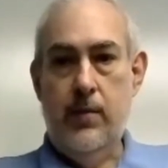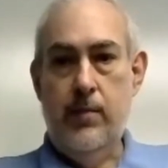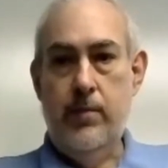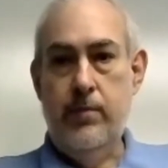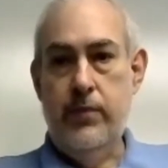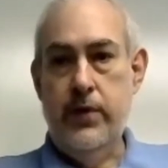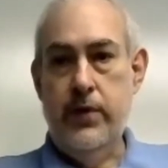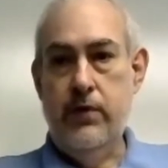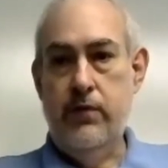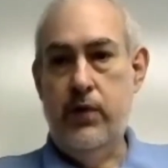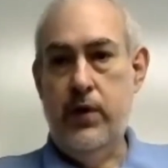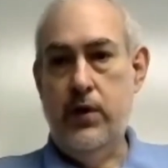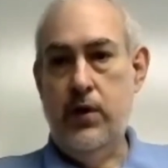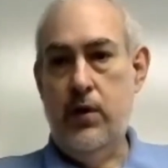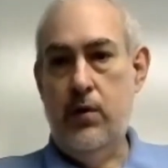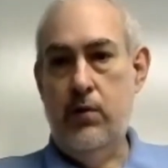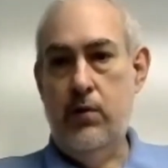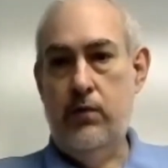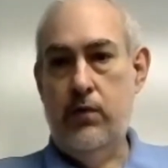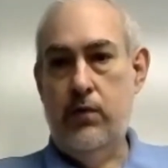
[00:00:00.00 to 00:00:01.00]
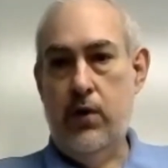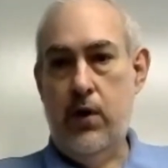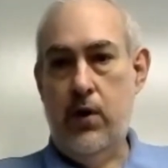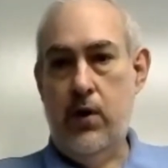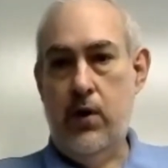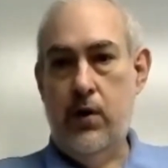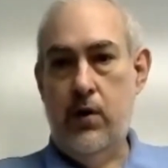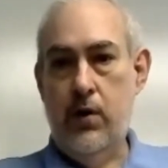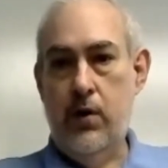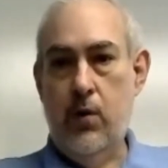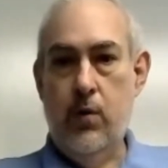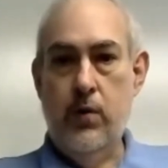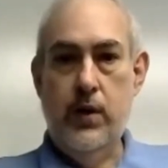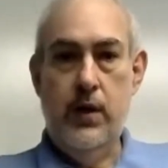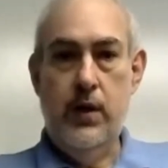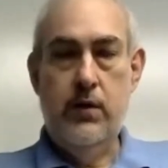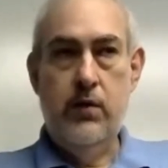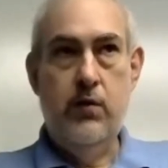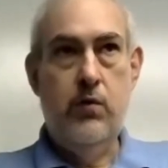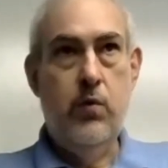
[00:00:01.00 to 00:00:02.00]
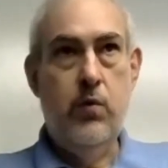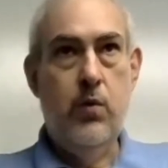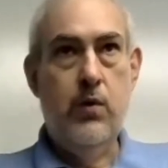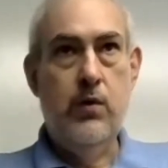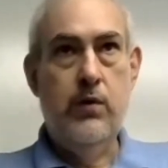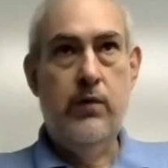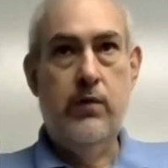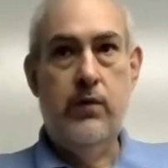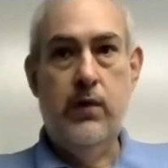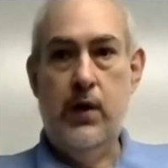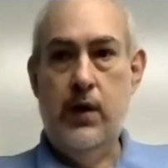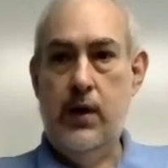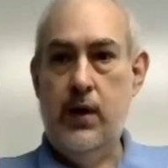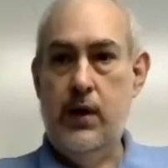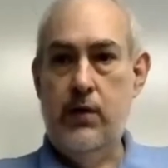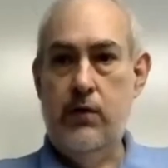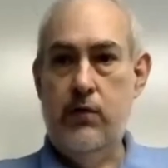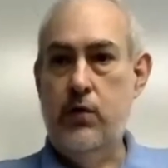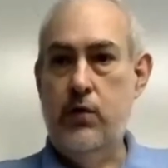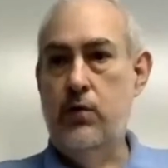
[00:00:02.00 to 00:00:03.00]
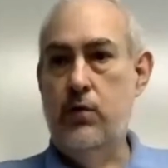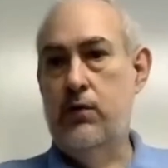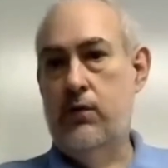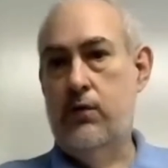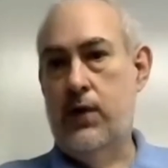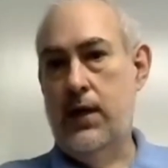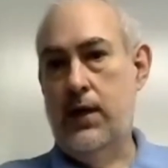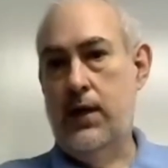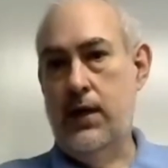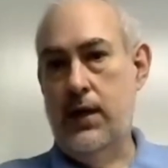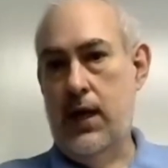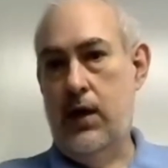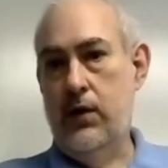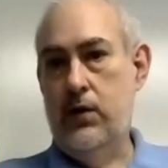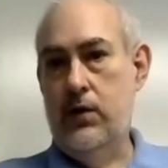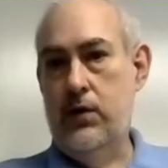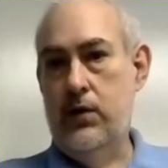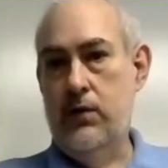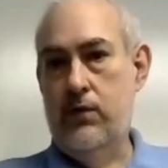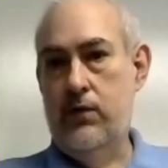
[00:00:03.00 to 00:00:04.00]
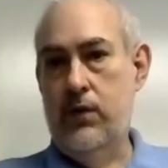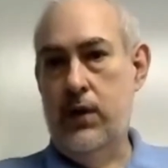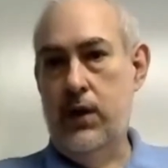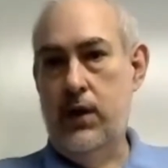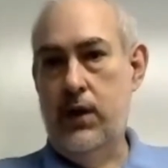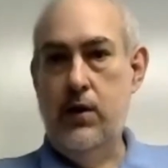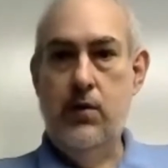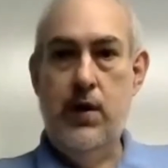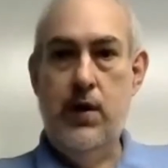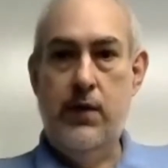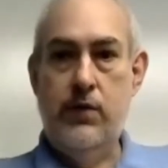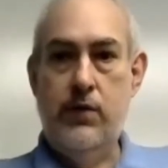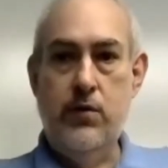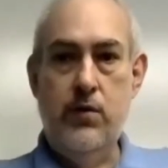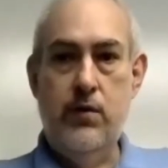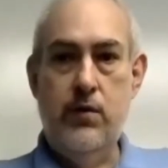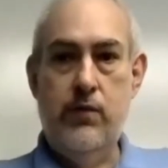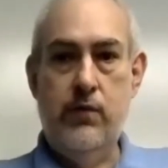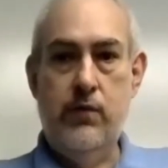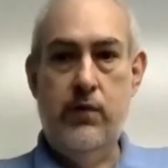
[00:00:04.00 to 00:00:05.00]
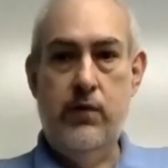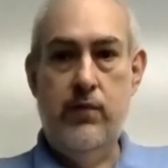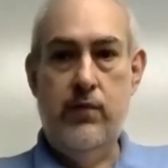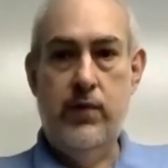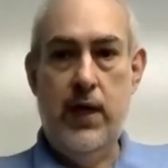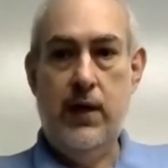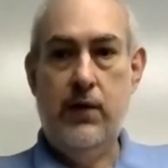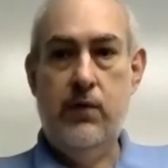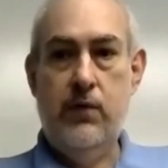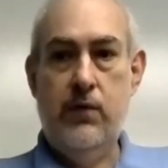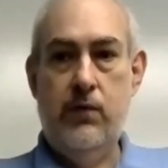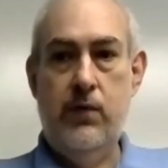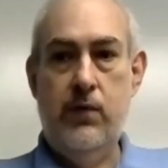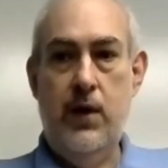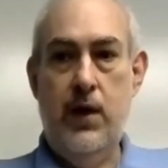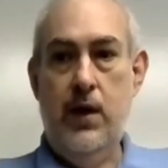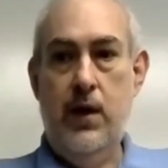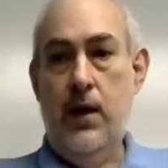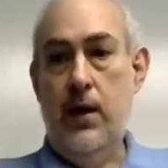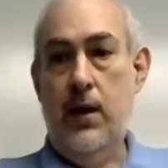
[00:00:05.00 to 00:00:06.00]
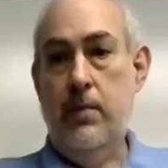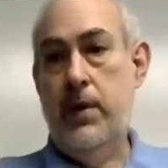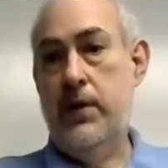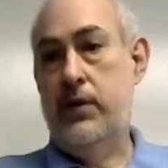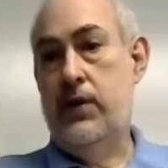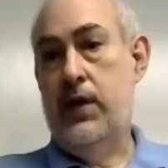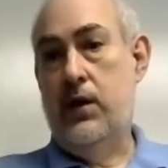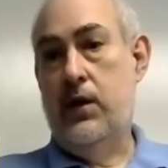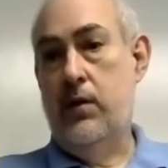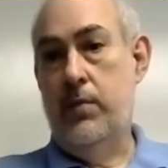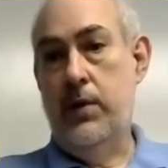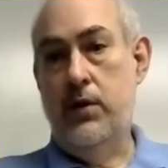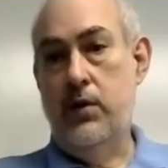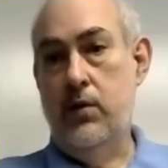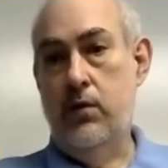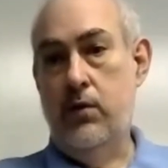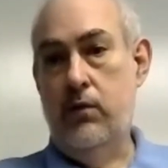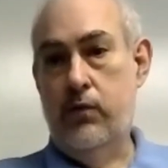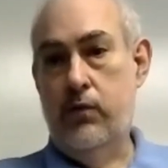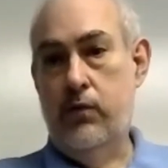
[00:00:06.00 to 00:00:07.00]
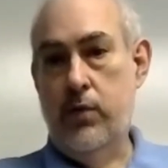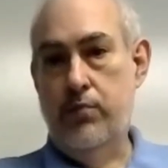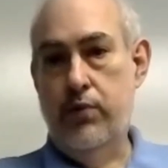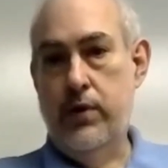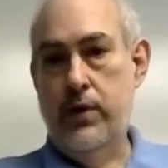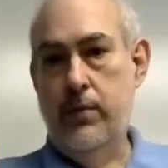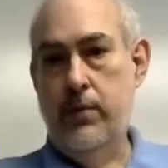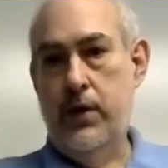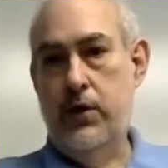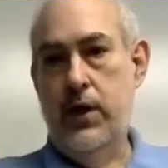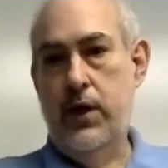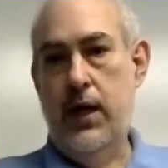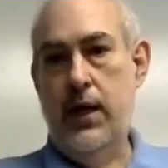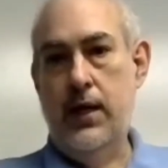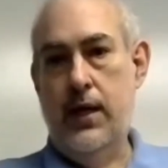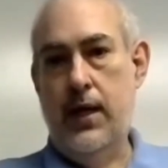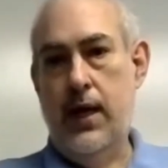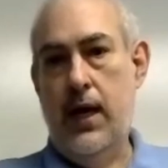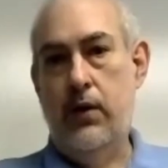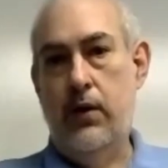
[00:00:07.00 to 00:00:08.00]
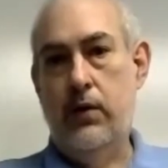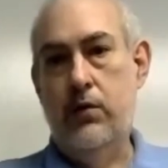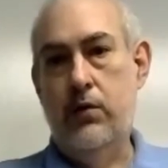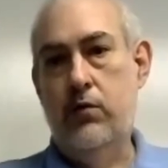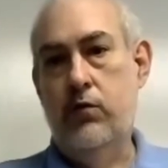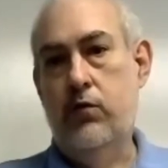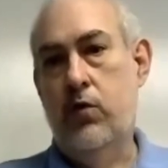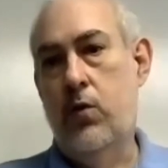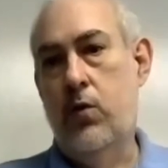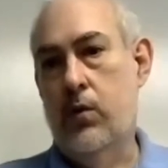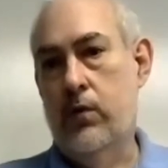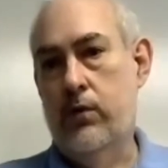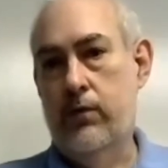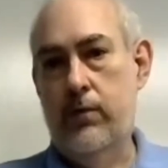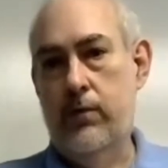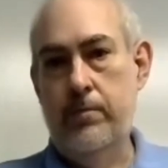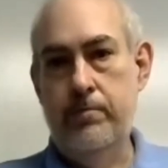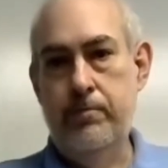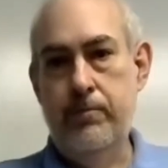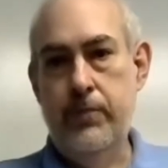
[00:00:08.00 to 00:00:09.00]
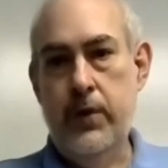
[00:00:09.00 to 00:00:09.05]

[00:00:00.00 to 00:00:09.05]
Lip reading: These videos are oriented towards students taking calculus here at the University of Texas, but they could be used for pretty much any calculus course.